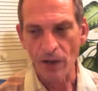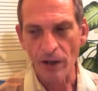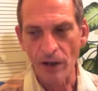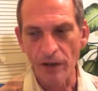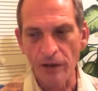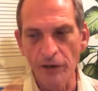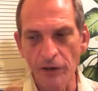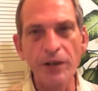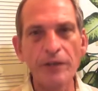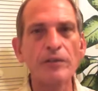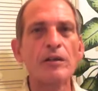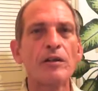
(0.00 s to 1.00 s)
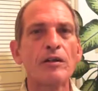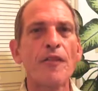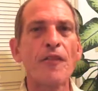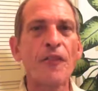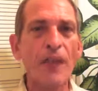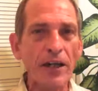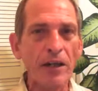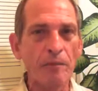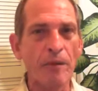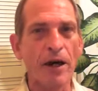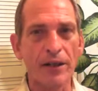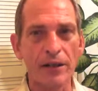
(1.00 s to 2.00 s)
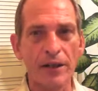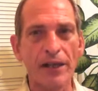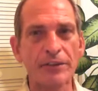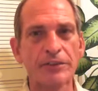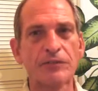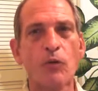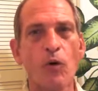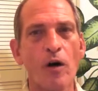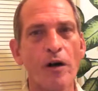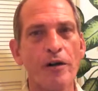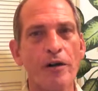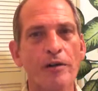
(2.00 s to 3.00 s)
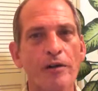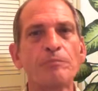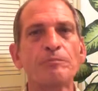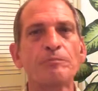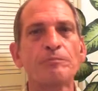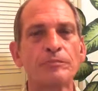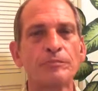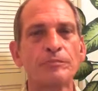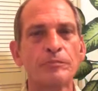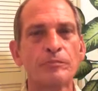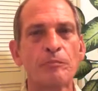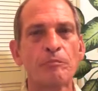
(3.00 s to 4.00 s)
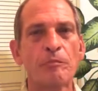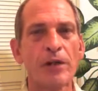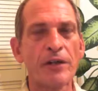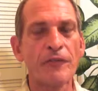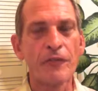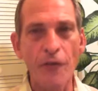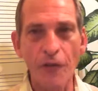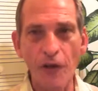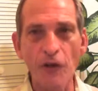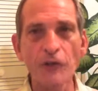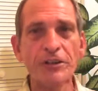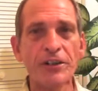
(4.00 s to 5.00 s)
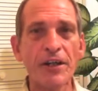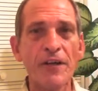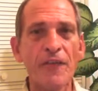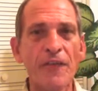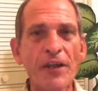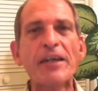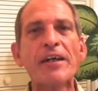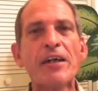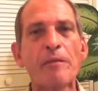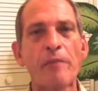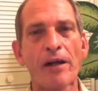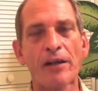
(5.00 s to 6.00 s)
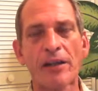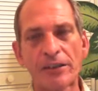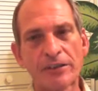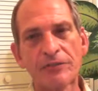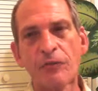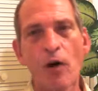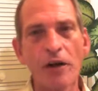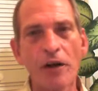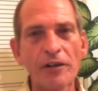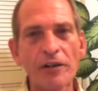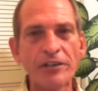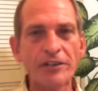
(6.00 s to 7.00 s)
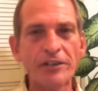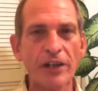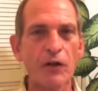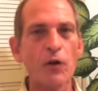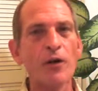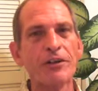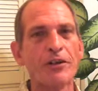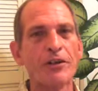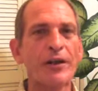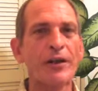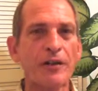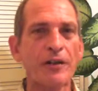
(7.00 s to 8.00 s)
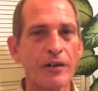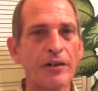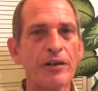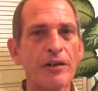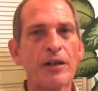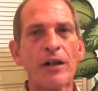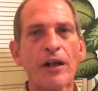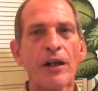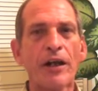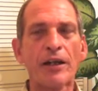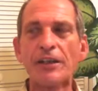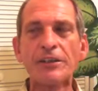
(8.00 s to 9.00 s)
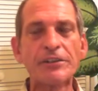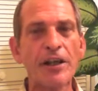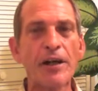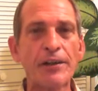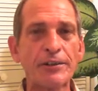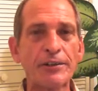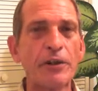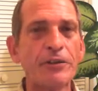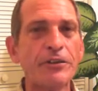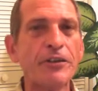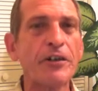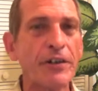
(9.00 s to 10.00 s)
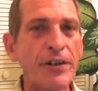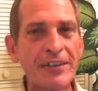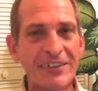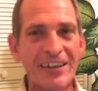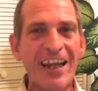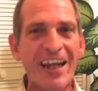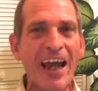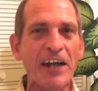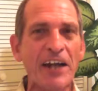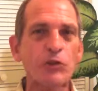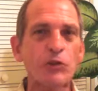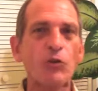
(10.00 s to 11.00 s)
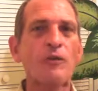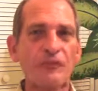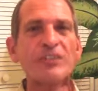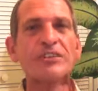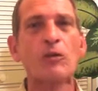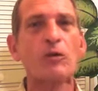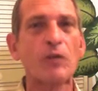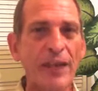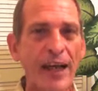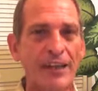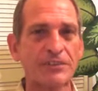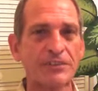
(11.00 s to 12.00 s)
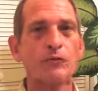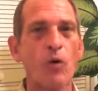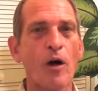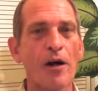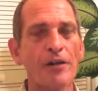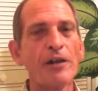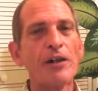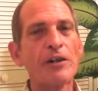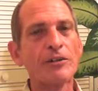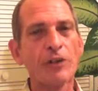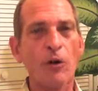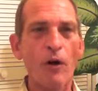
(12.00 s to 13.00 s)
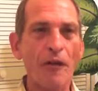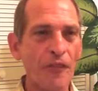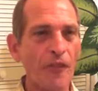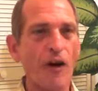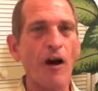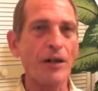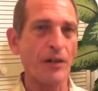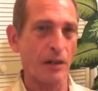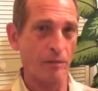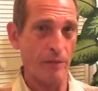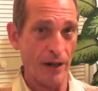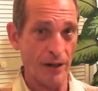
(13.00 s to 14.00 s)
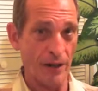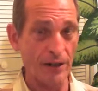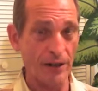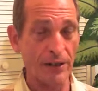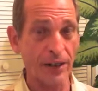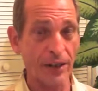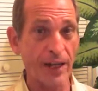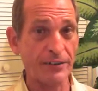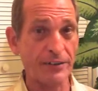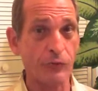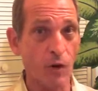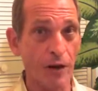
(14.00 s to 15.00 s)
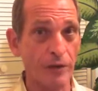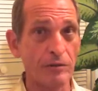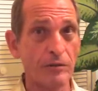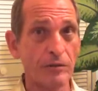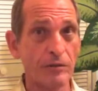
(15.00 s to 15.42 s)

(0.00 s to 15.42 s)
You can think about a glass of water, but if you're thirsty, thinking about a glass of water is not going to do you any good, at least not as much good as an actual physical glass of water. So a thought about a glass of water,